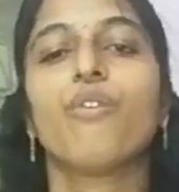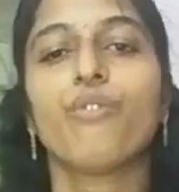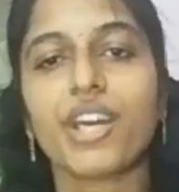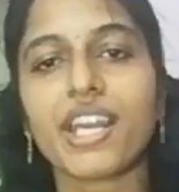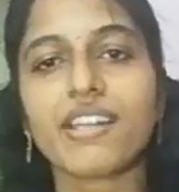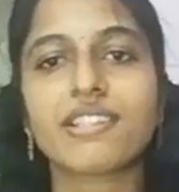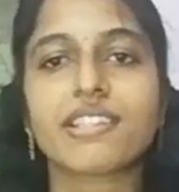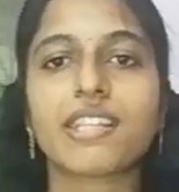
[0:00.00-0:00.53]
For
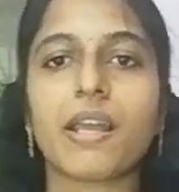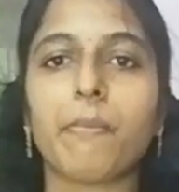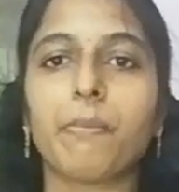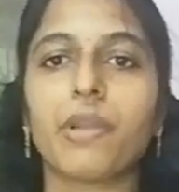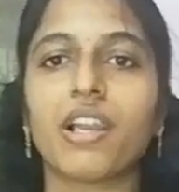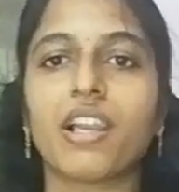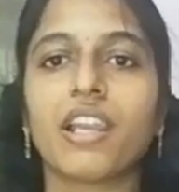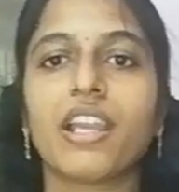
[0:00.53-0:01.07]

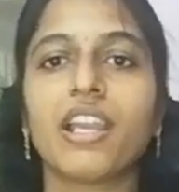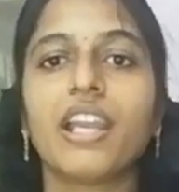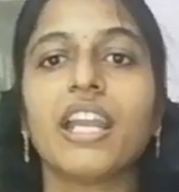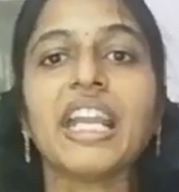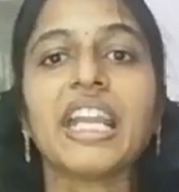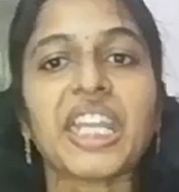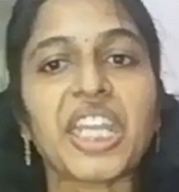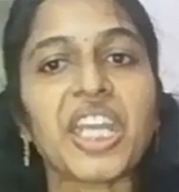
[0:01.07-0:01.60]
example,
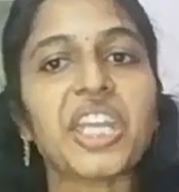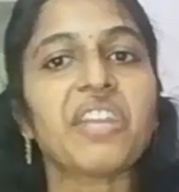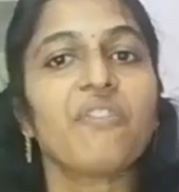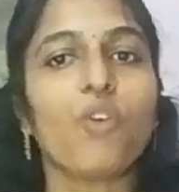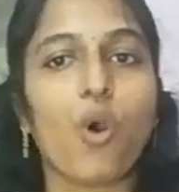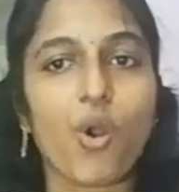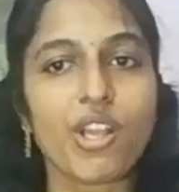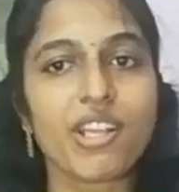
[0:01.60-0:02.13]
hearing
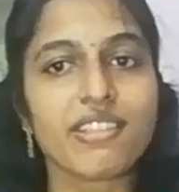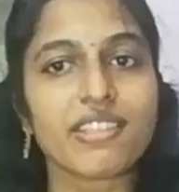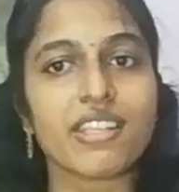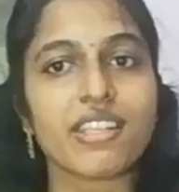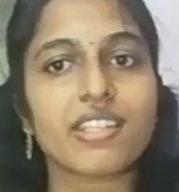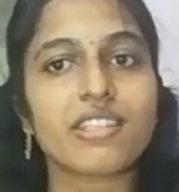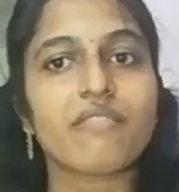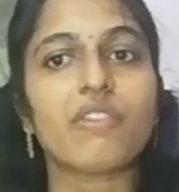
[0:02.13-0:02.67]

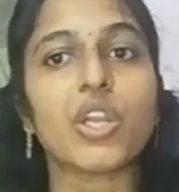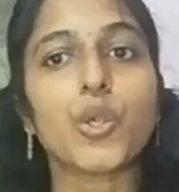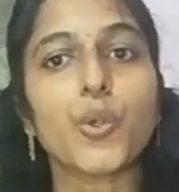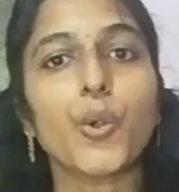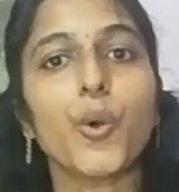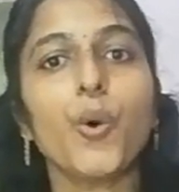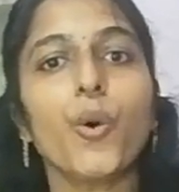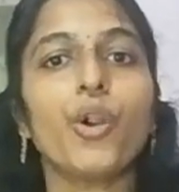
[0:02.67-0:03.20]
voices when
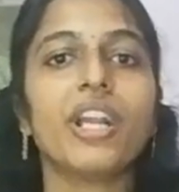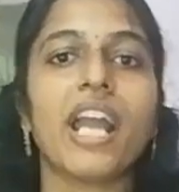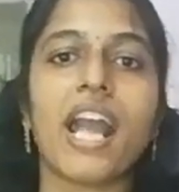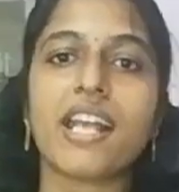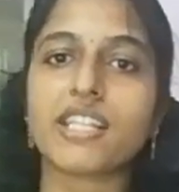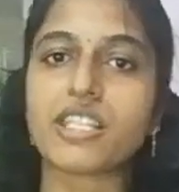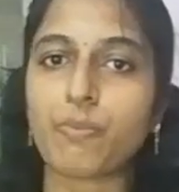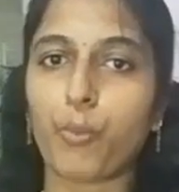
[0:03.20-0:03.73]
no one
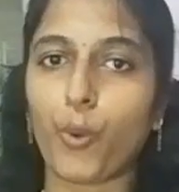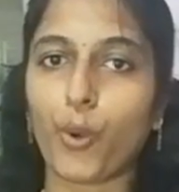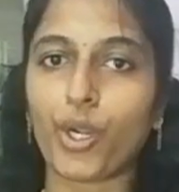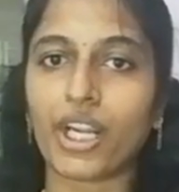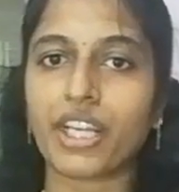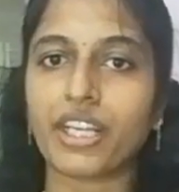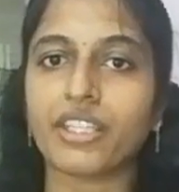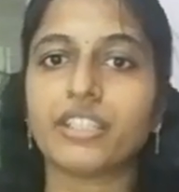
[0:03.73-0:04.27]
has
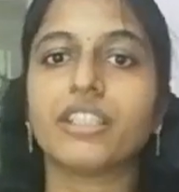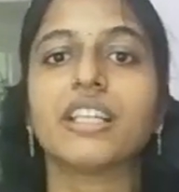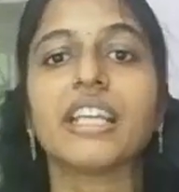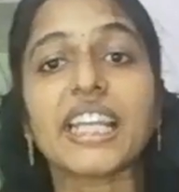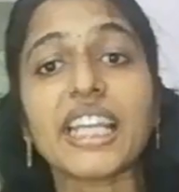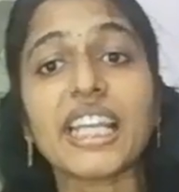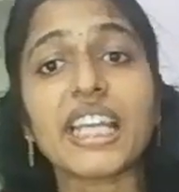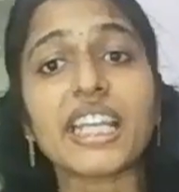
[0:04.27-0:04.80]
spoken,
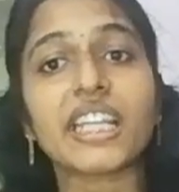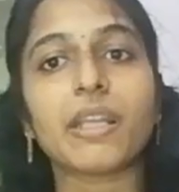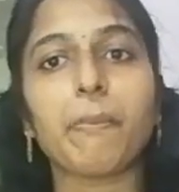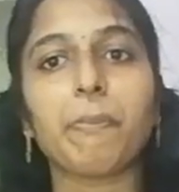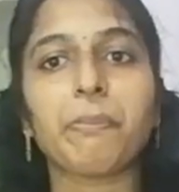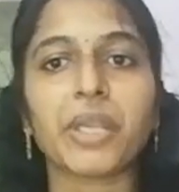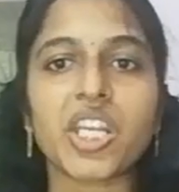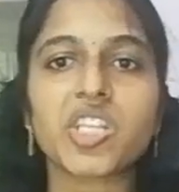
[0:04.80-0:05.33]
hearing the
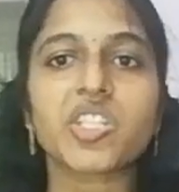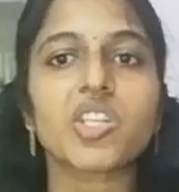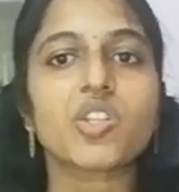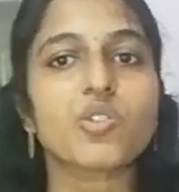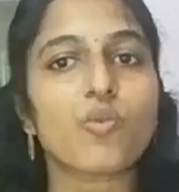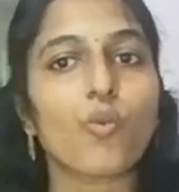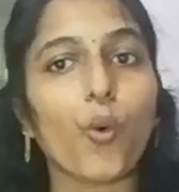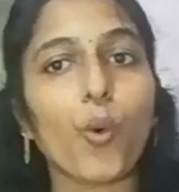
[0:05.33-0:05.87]

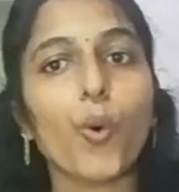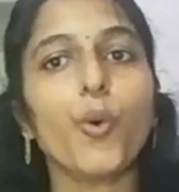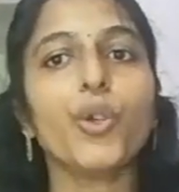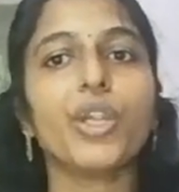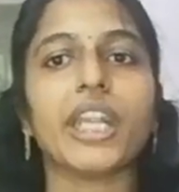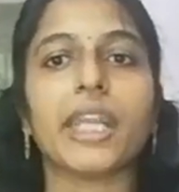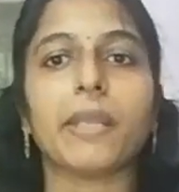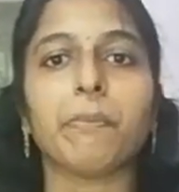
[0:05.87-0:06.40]
patient's
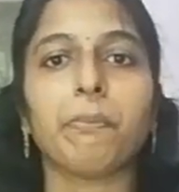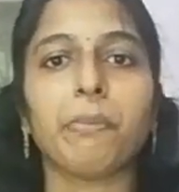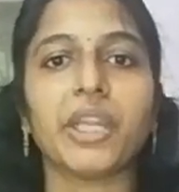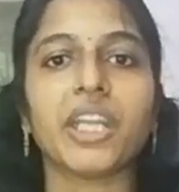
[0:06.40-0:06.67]
own name